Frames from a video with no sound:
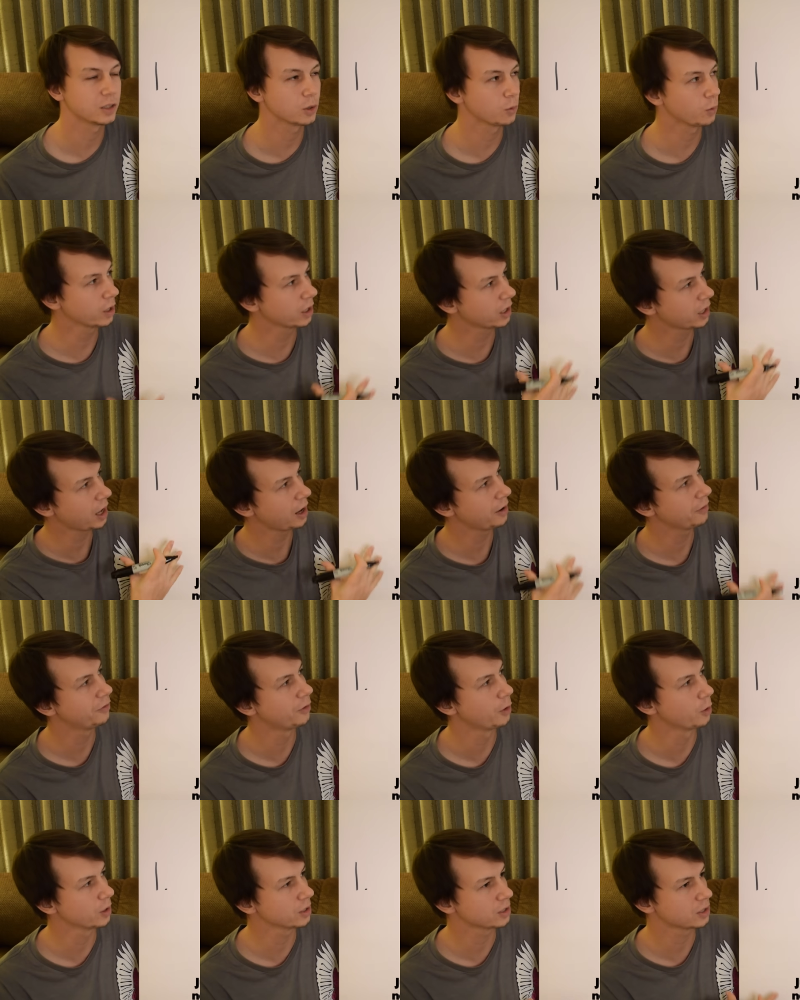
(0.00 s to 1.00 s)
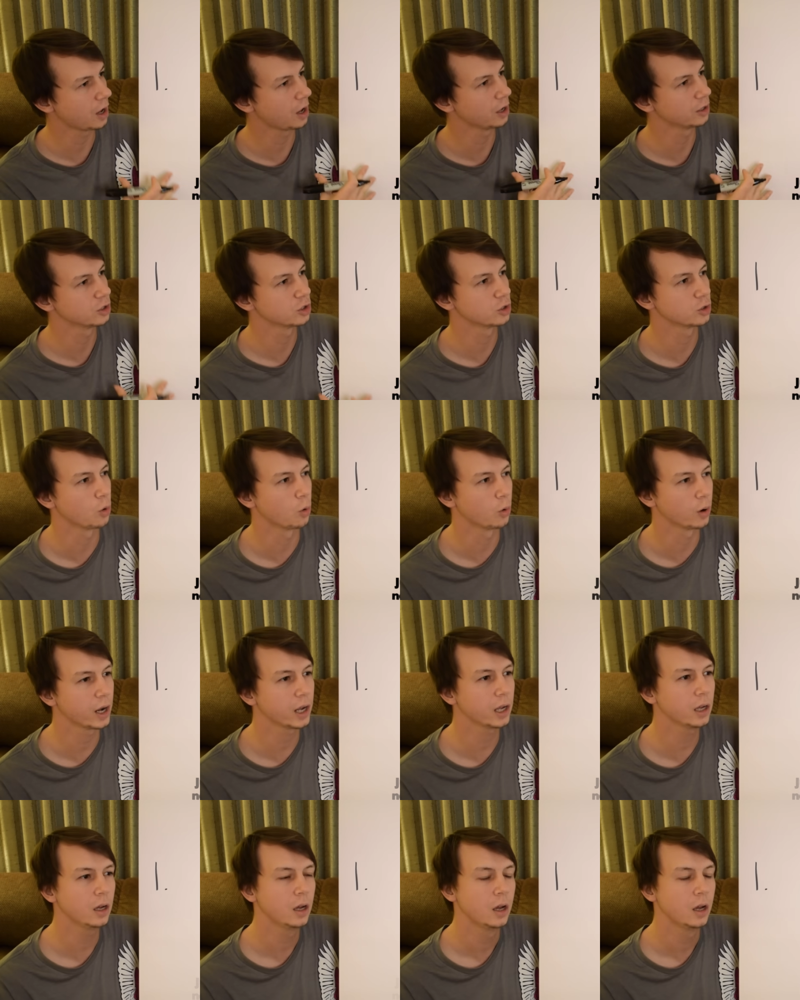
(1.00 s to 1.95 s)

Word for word: So we're going to kind of focus on soaring,